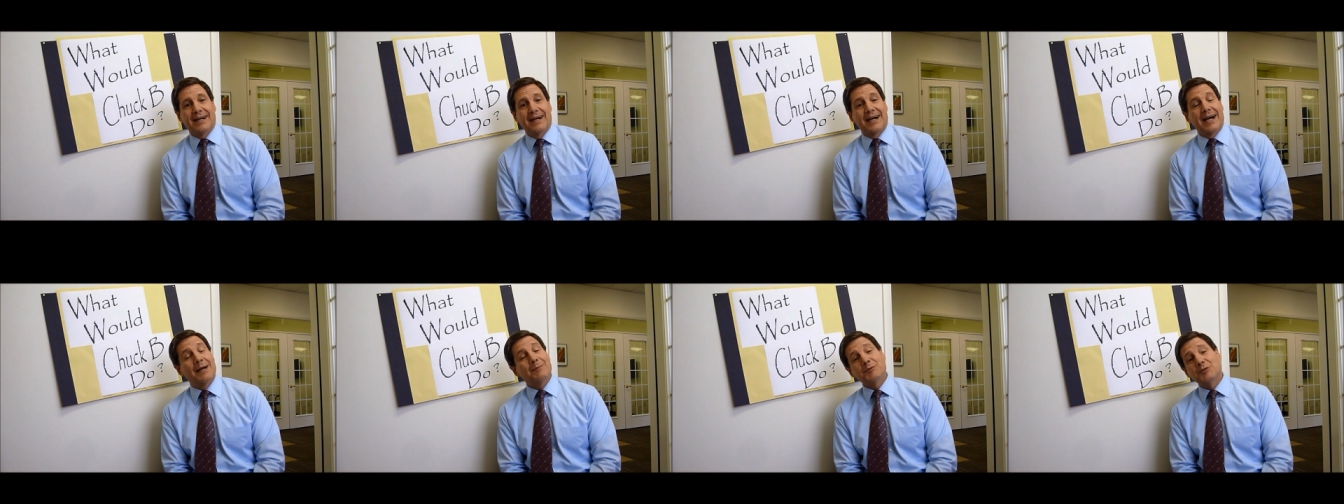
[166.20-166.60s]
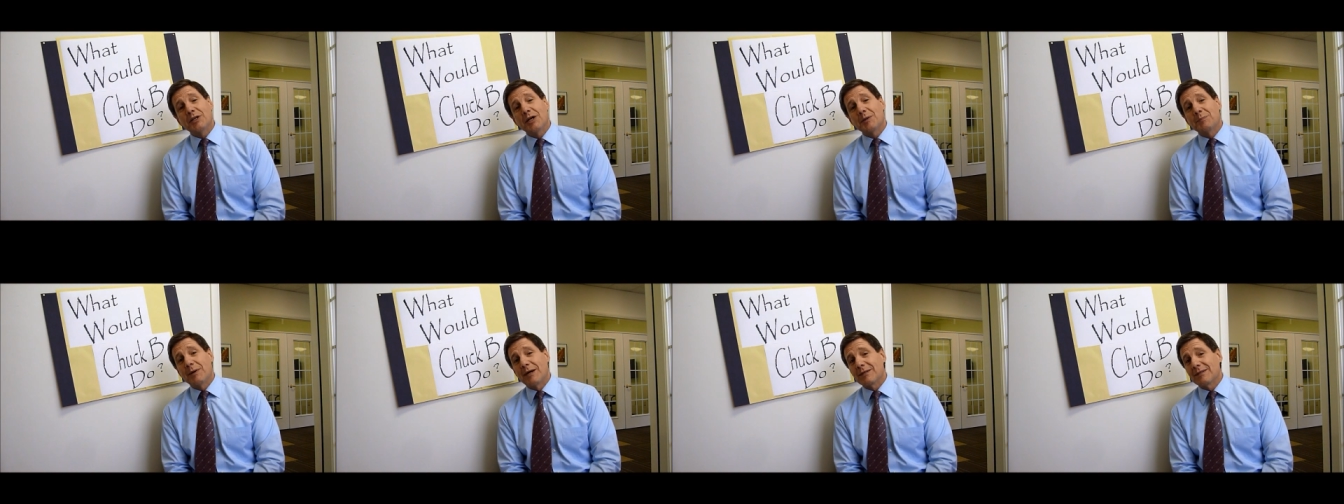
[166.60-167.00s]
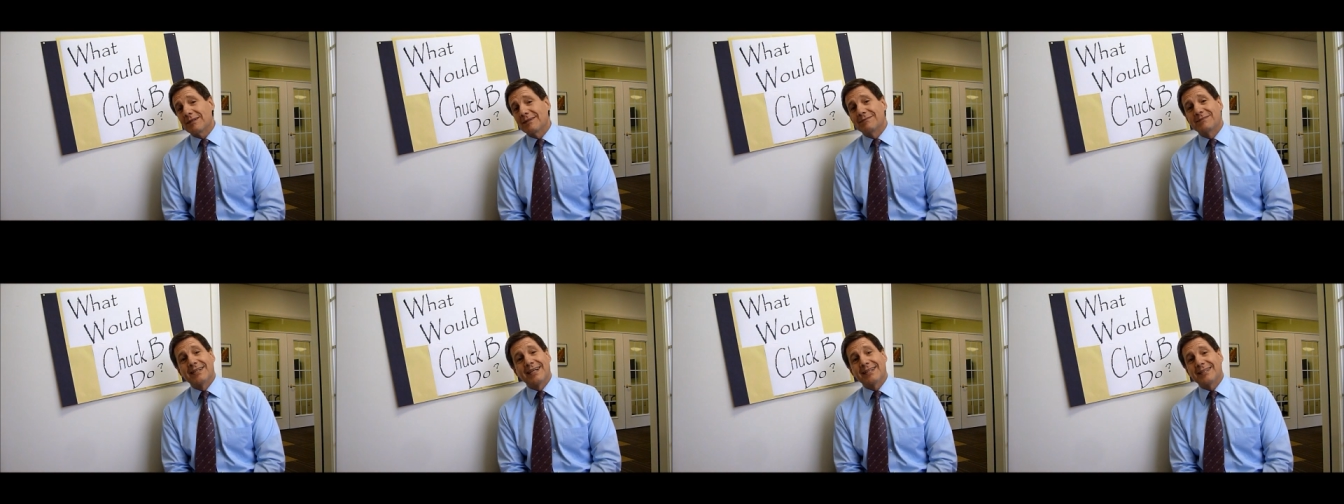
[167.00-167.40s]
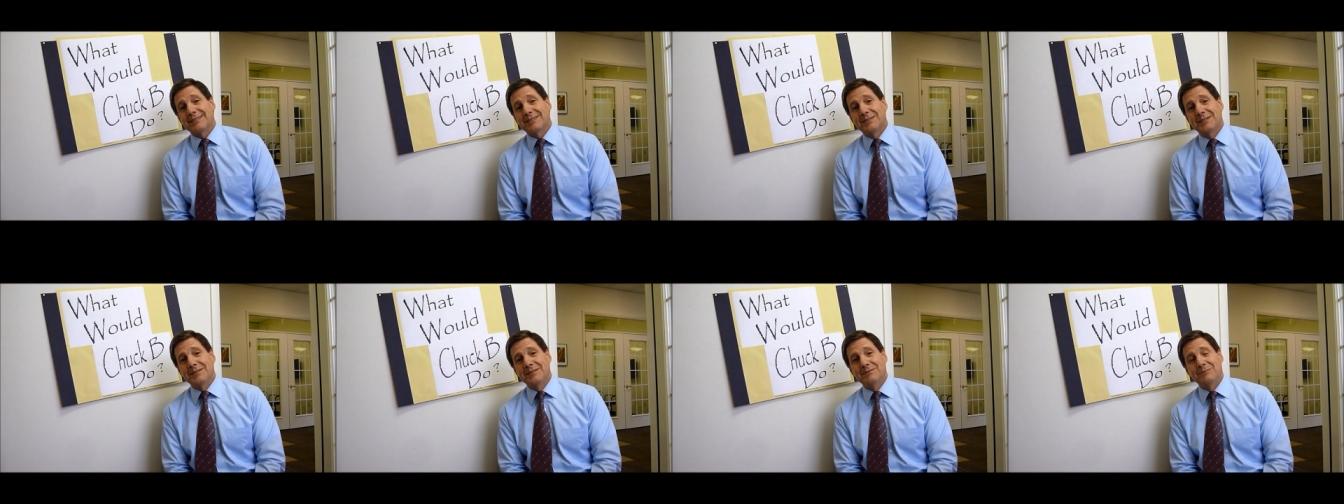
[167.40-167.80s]
I'm Chuck Bartlett of
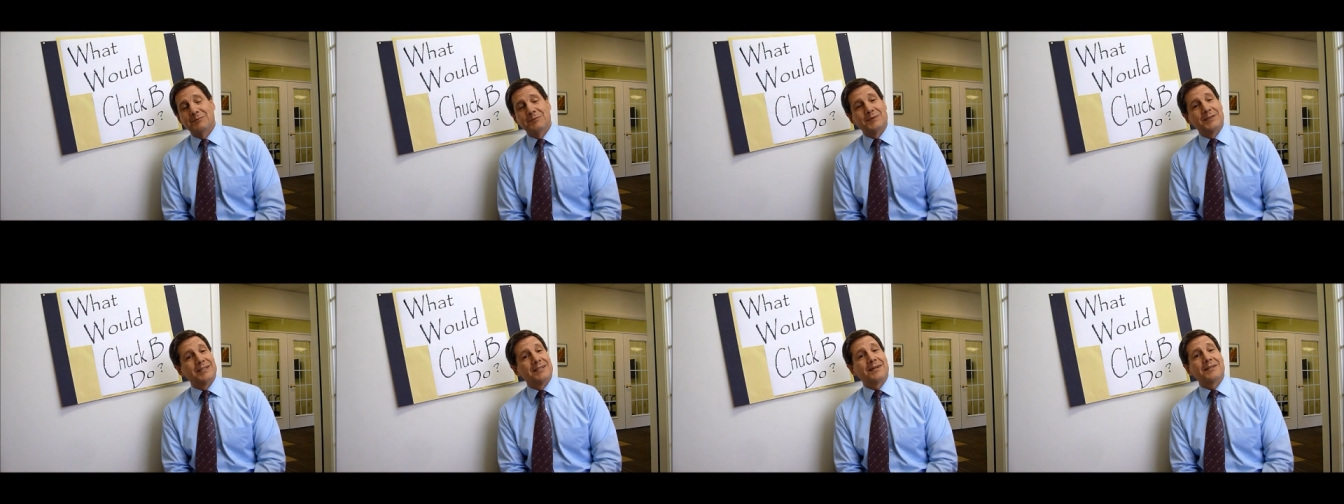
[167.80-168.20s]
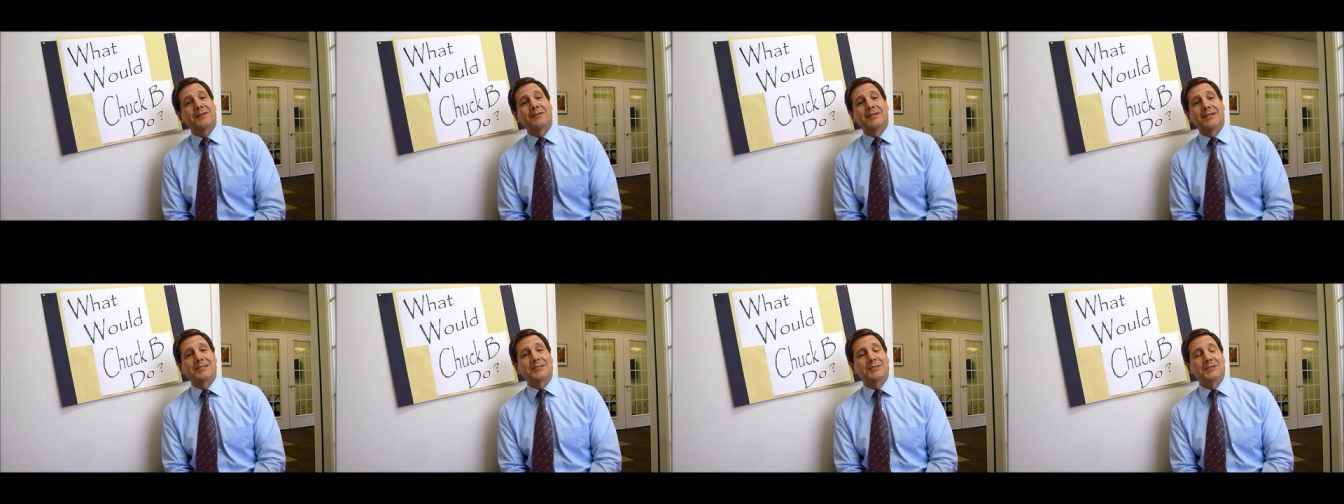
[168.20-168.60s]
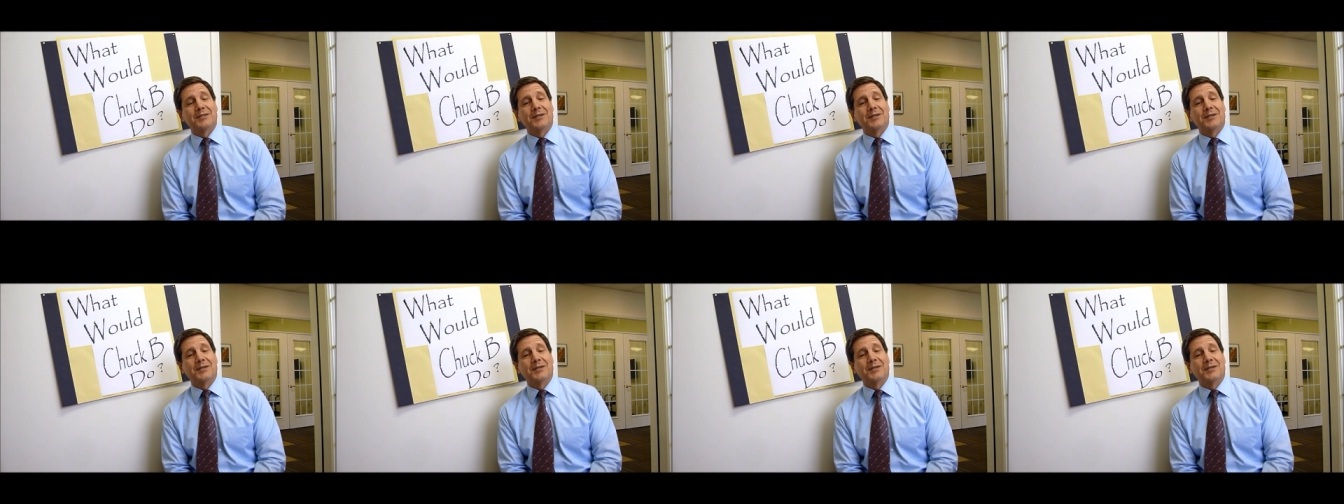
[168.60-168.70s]
Talented with another edition